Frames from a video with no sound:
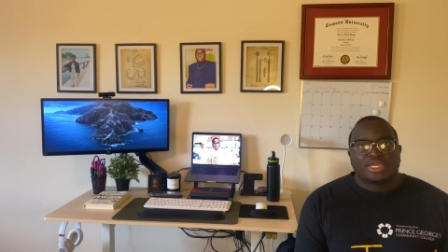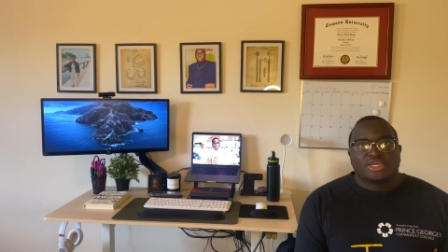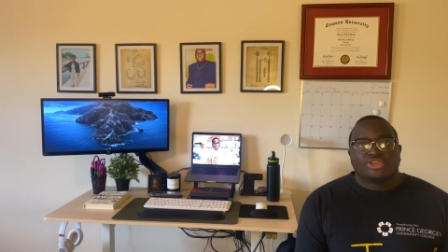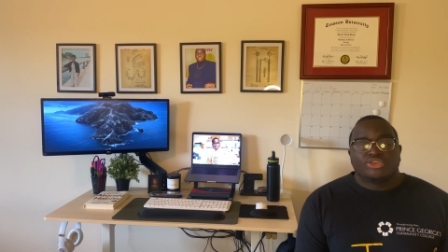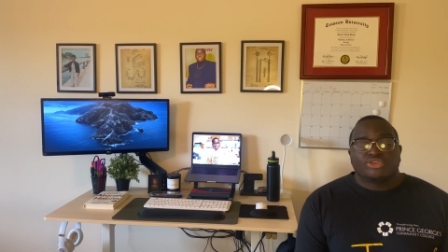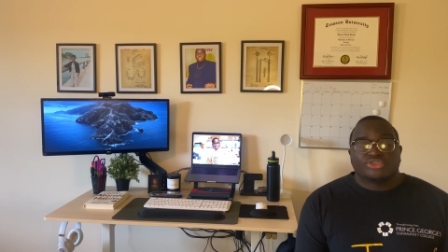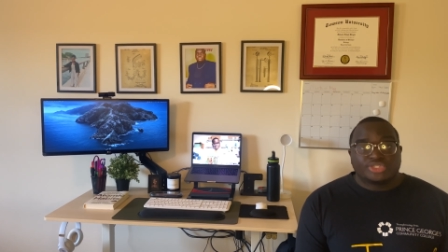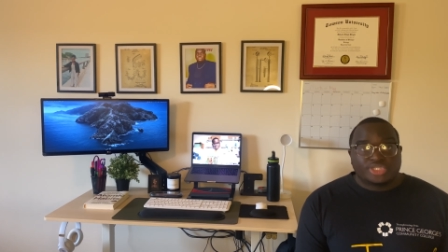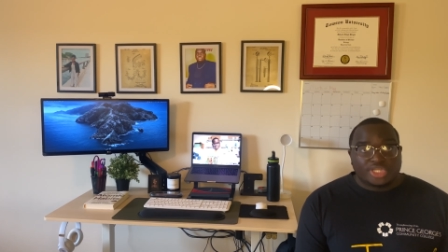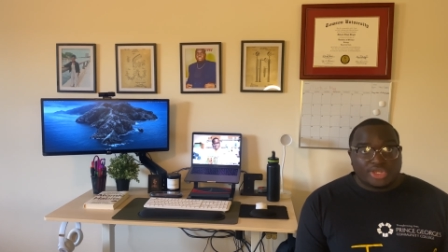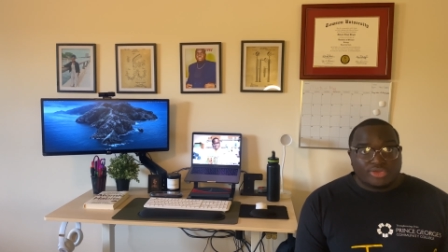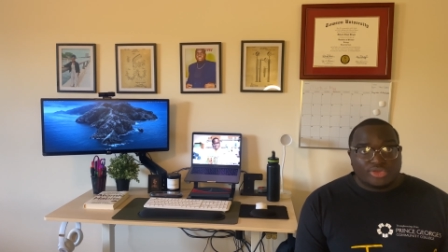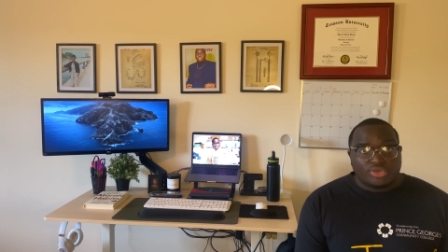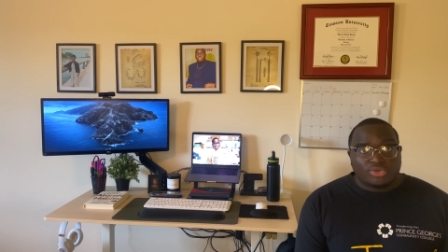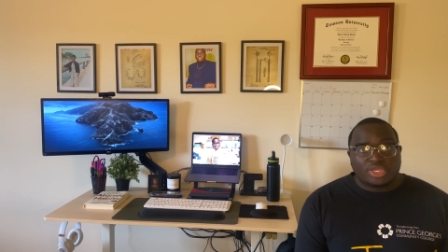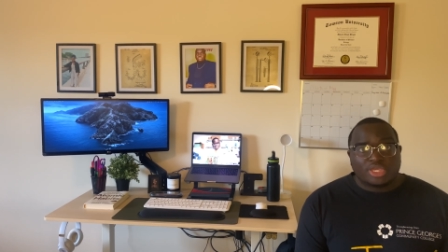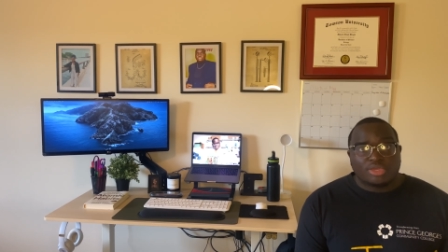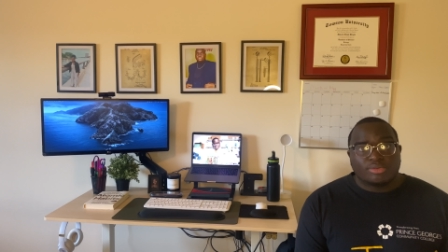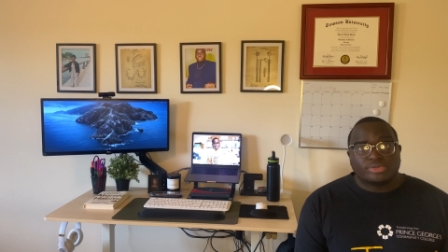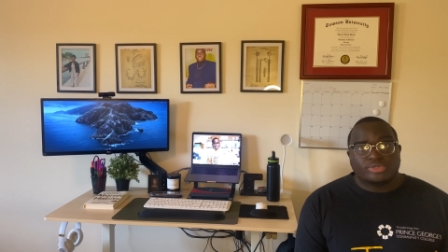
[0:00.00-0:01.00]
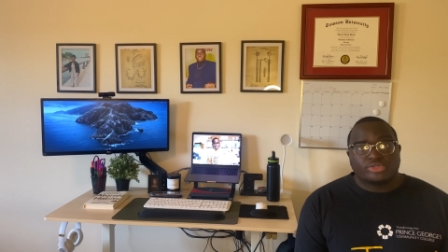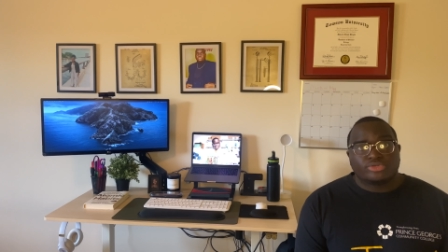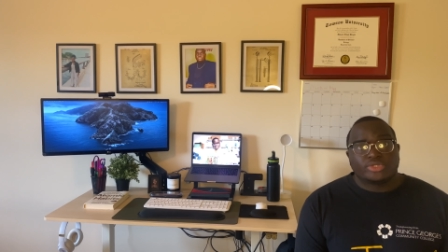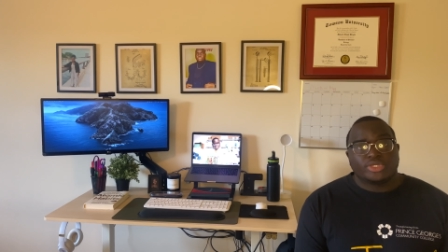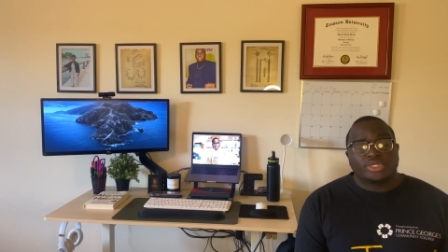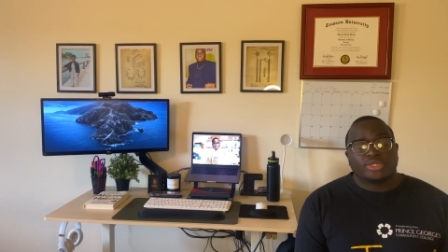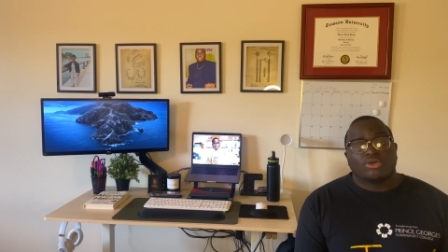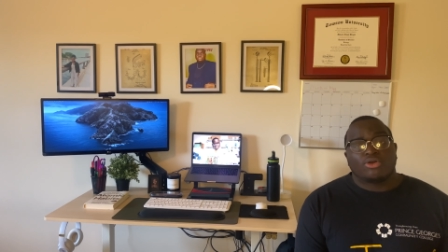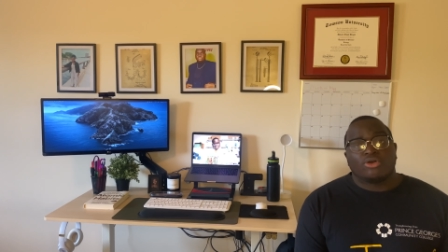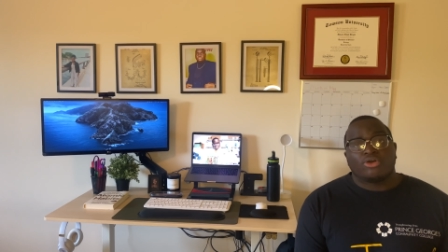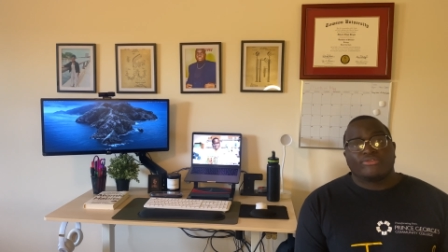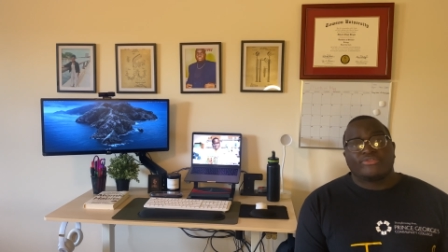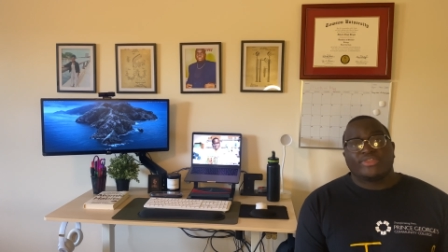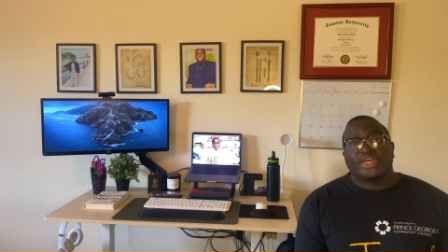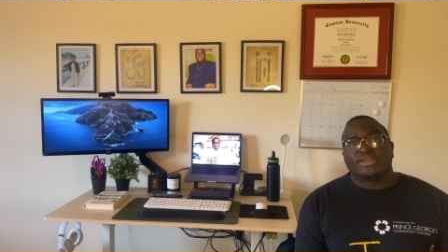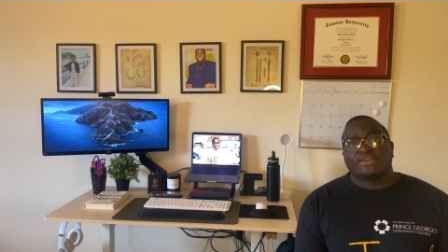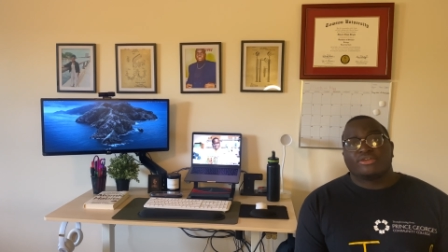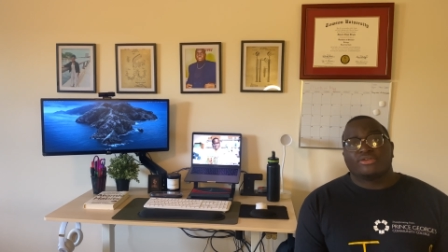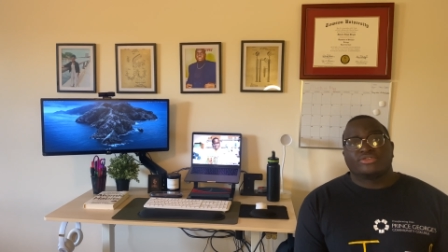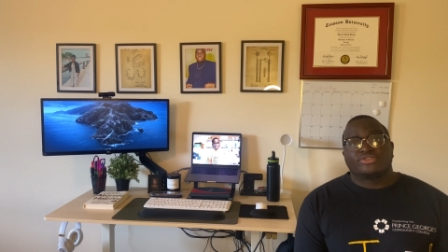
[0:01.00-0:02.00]
your stereochemistry, all
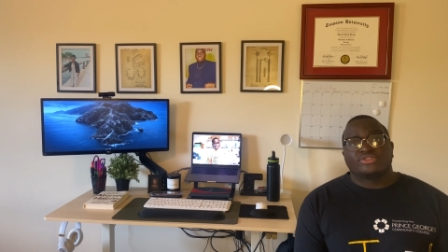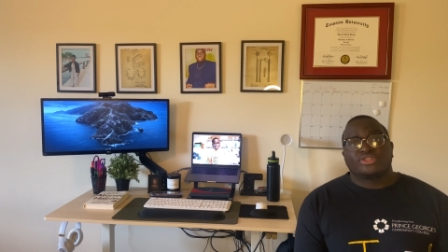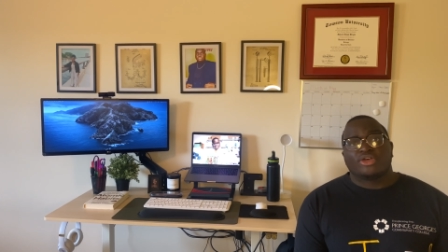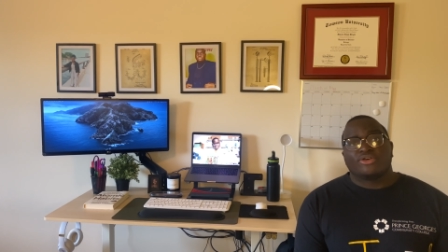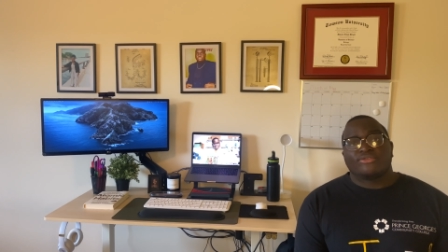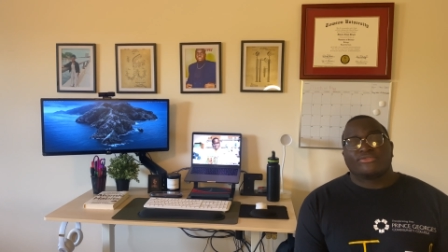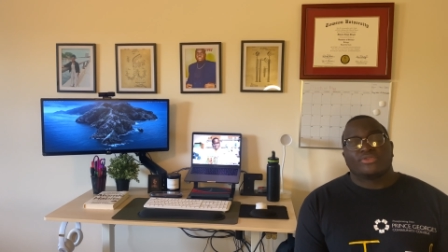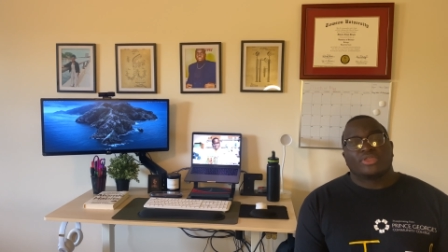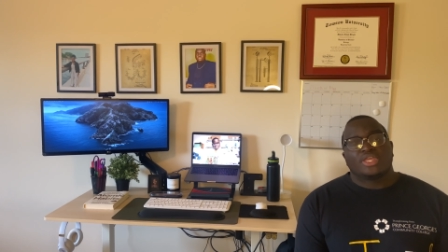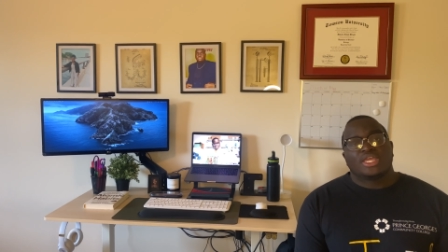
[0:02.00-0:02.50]
that good stuff,